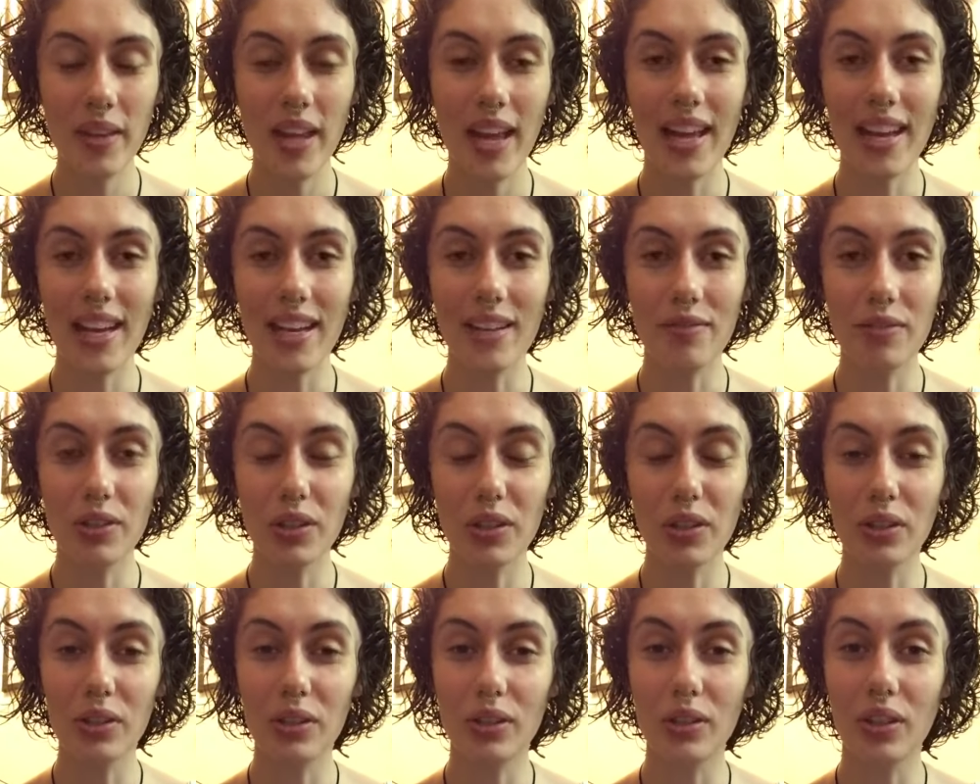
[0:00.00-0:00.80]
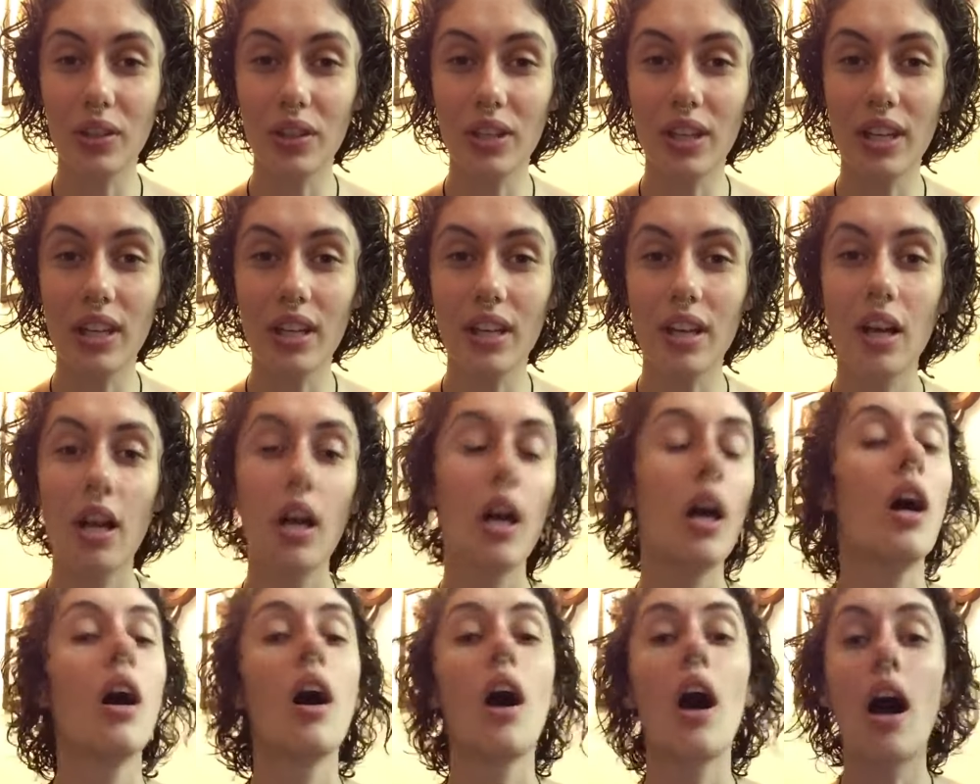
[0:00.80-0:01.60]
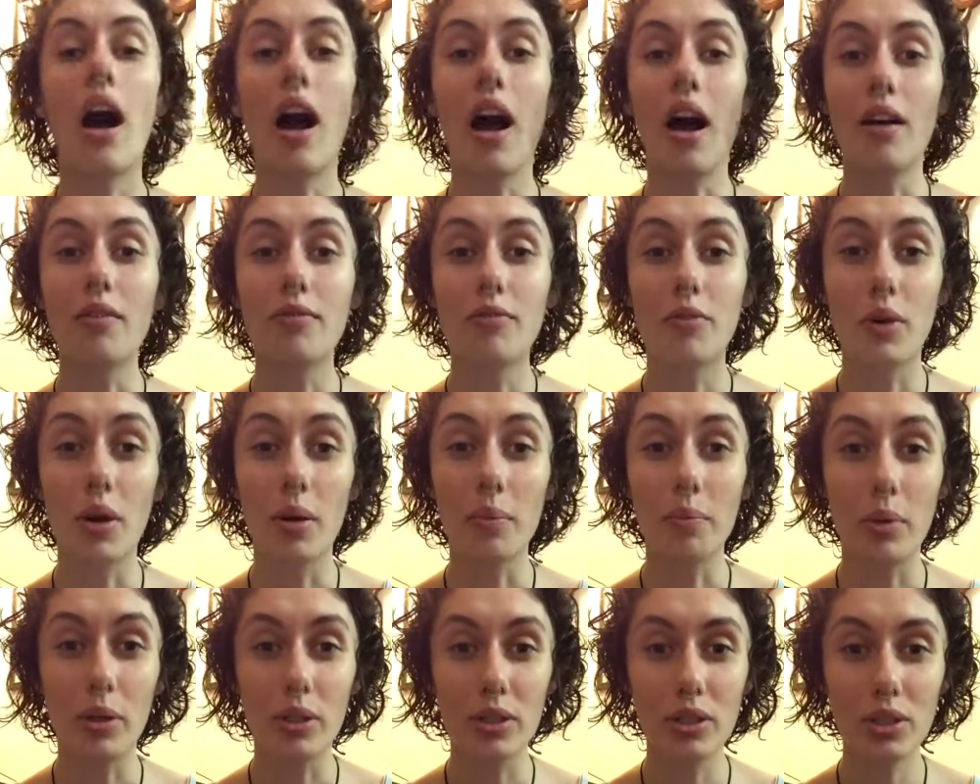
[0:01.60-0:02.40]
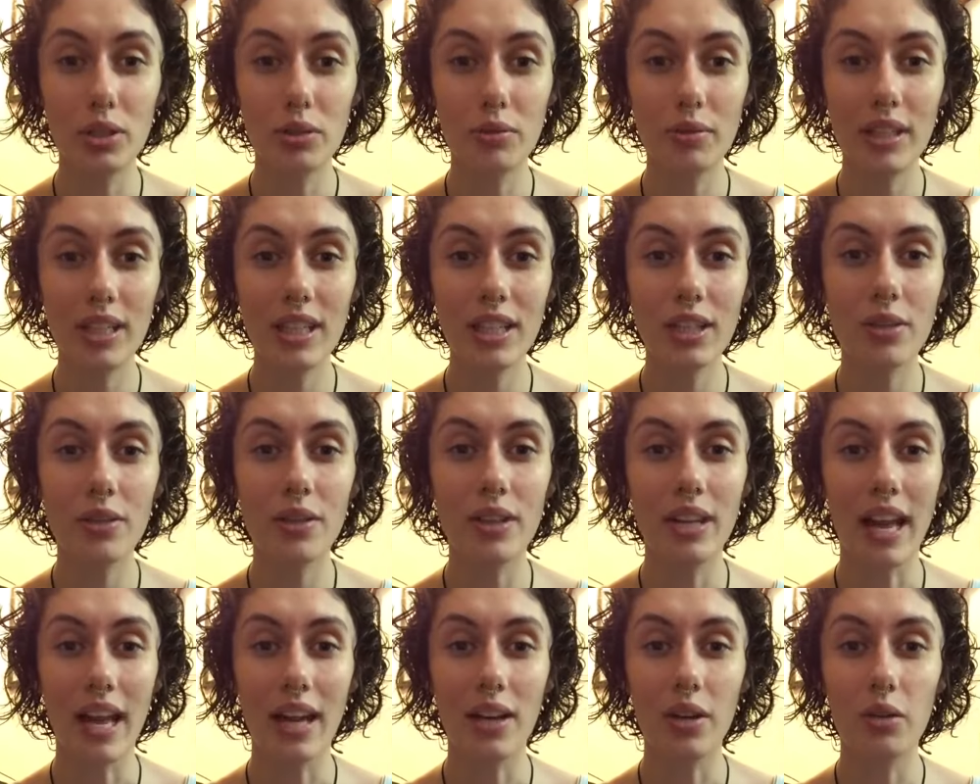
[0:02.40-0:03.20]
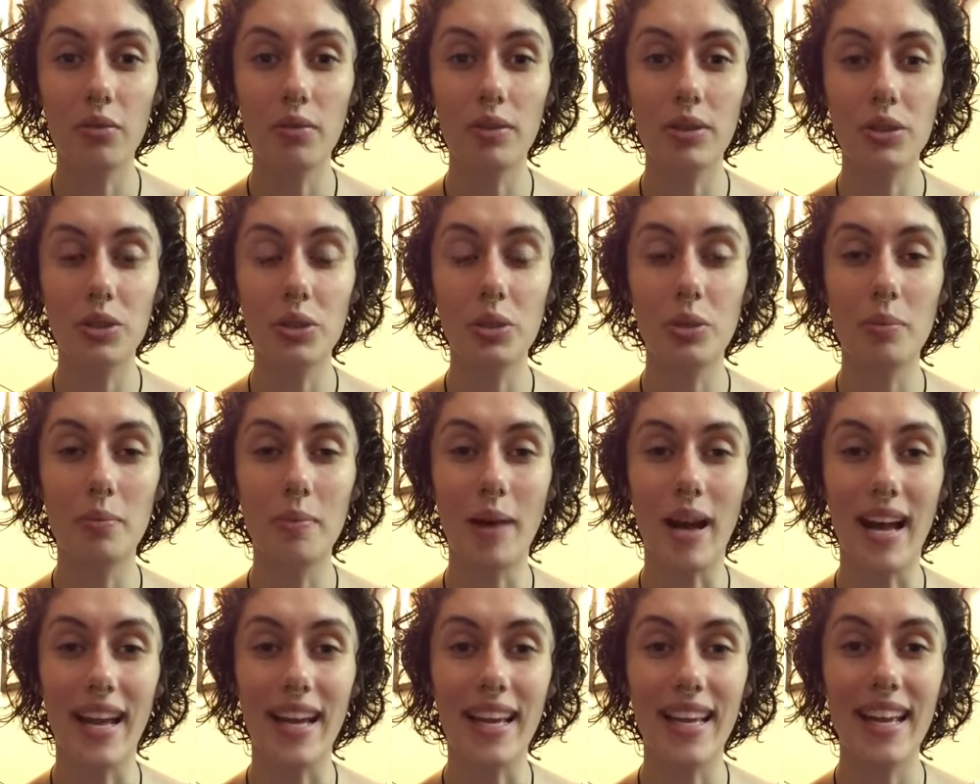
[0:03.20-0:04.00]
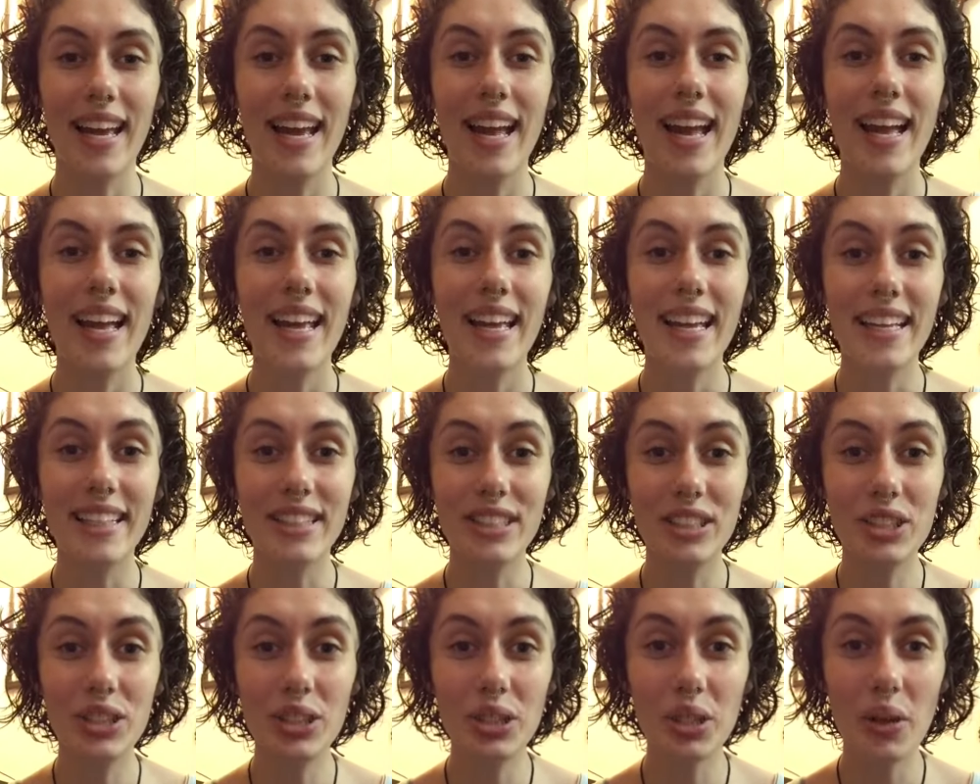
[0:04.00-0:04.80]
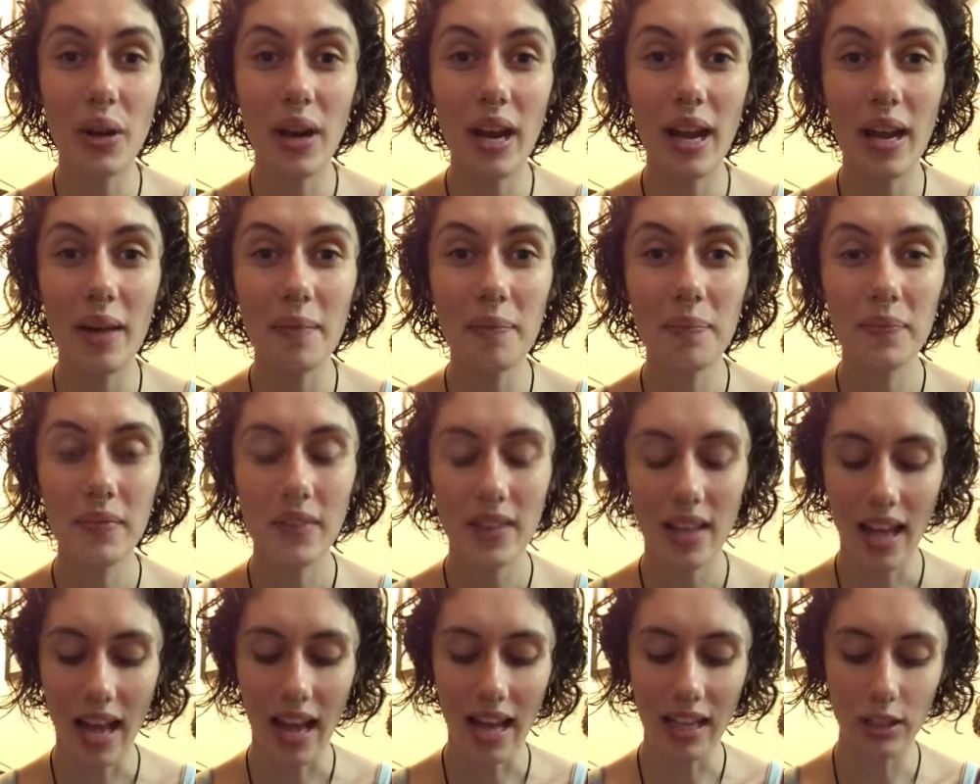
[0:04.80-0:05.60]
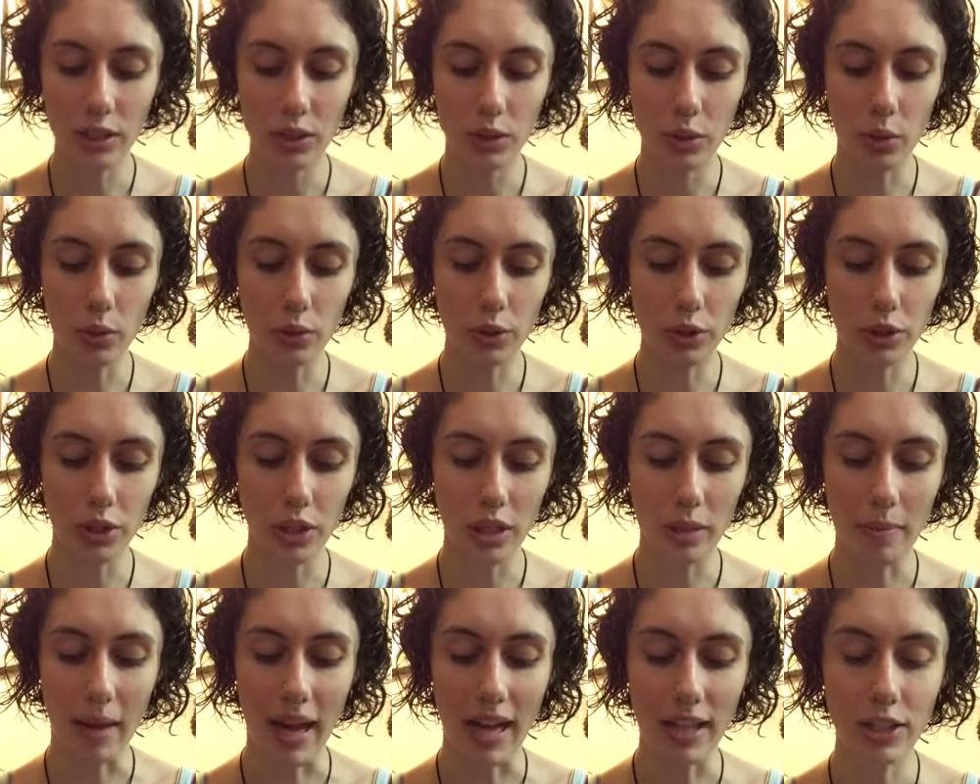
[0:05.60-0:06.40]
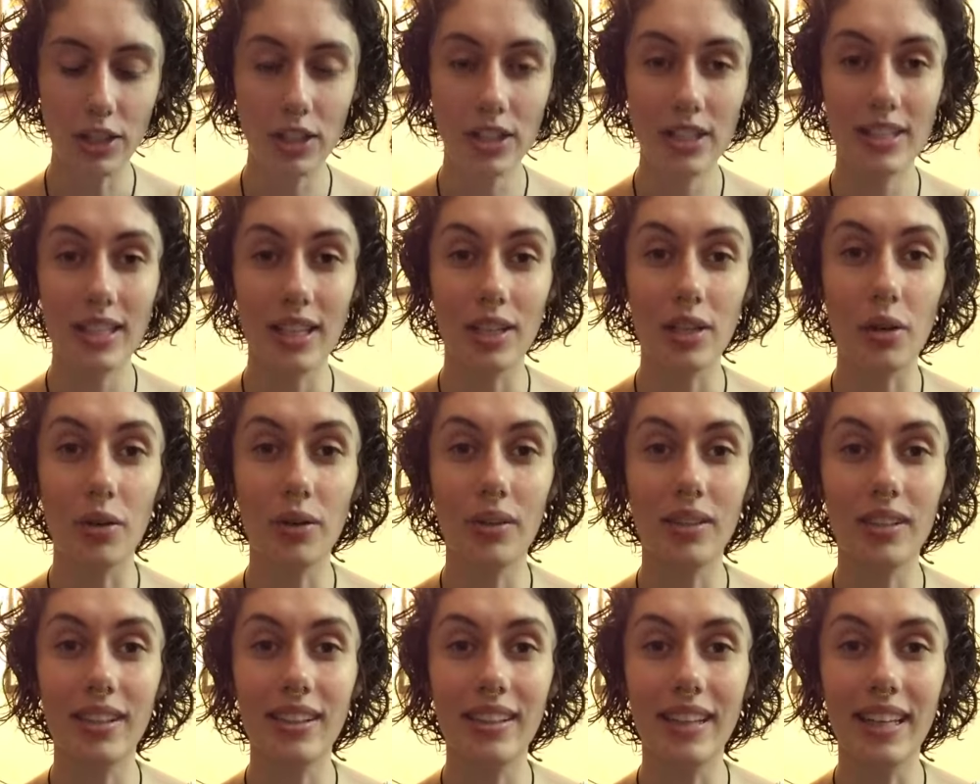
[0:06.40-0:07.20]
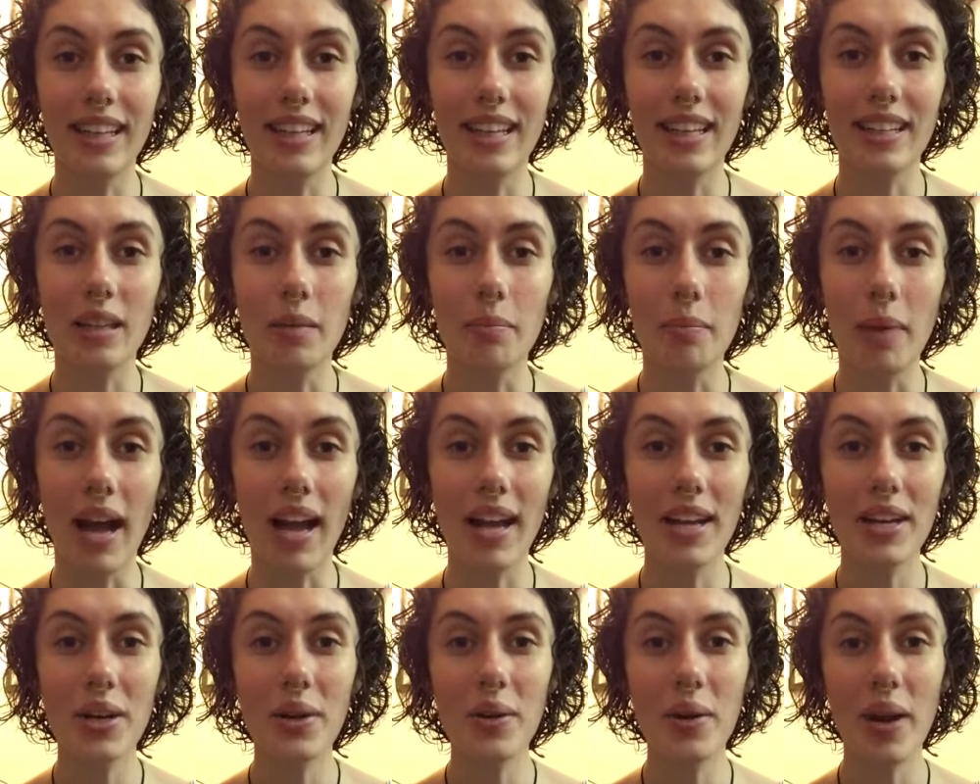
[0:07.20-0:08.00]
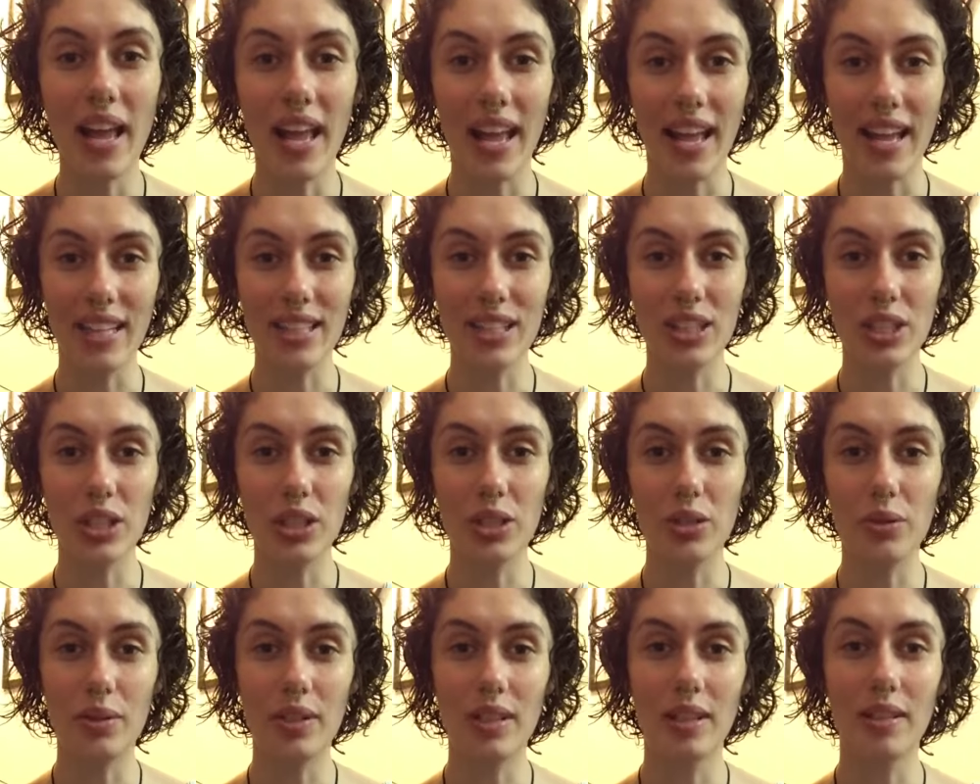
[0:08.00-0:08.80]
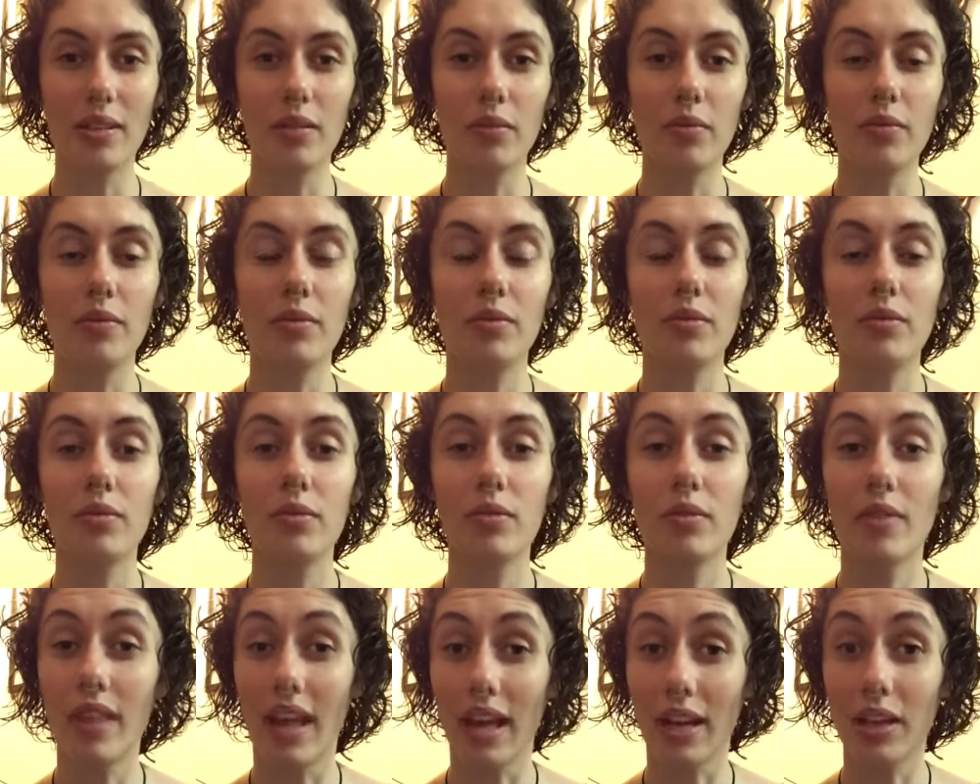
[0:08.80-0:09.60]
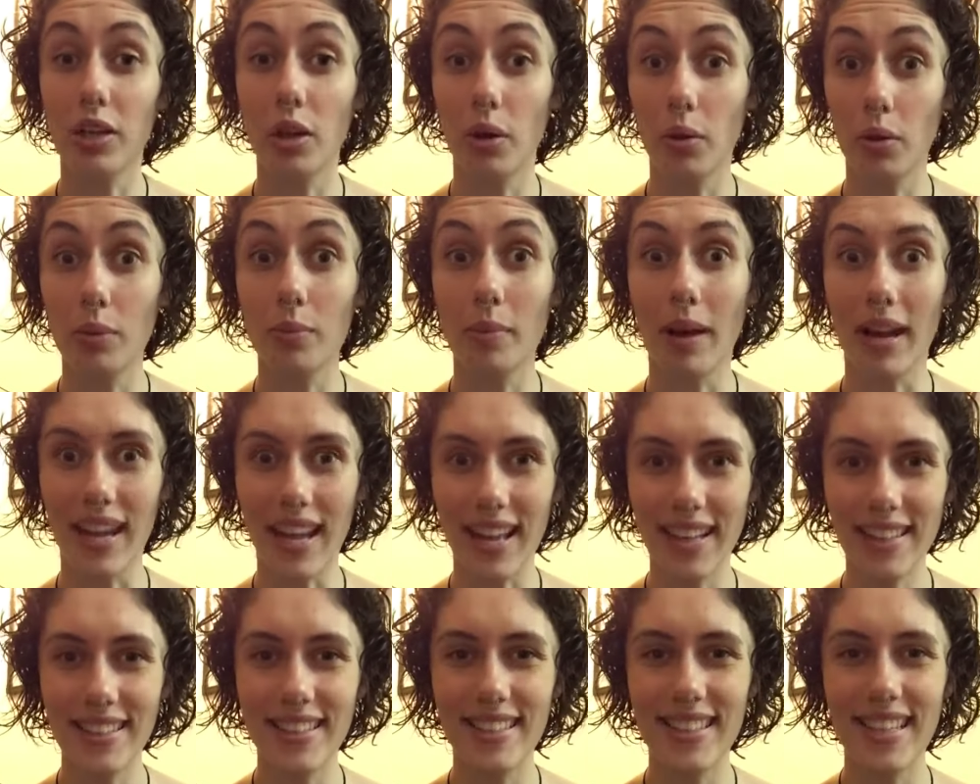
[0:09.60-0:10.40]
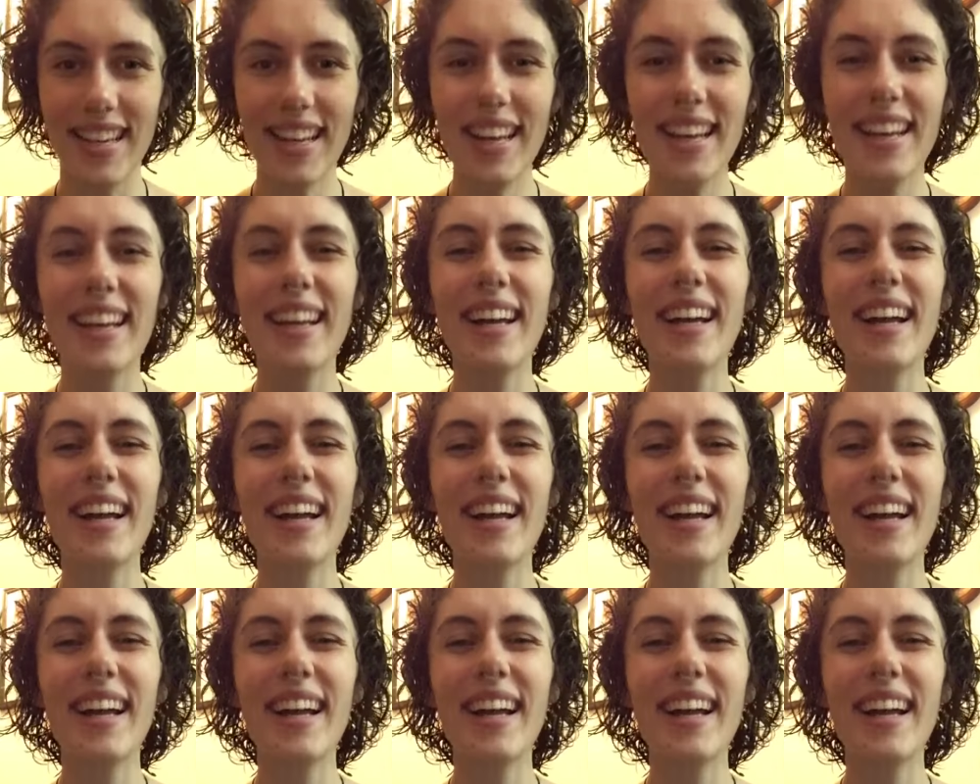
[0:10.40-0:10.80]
And if you're looking uh, for a personal reading, you can head over to my Instagram at Soul Journey Magics and go to the link in the bio, and you can then go to my Etsy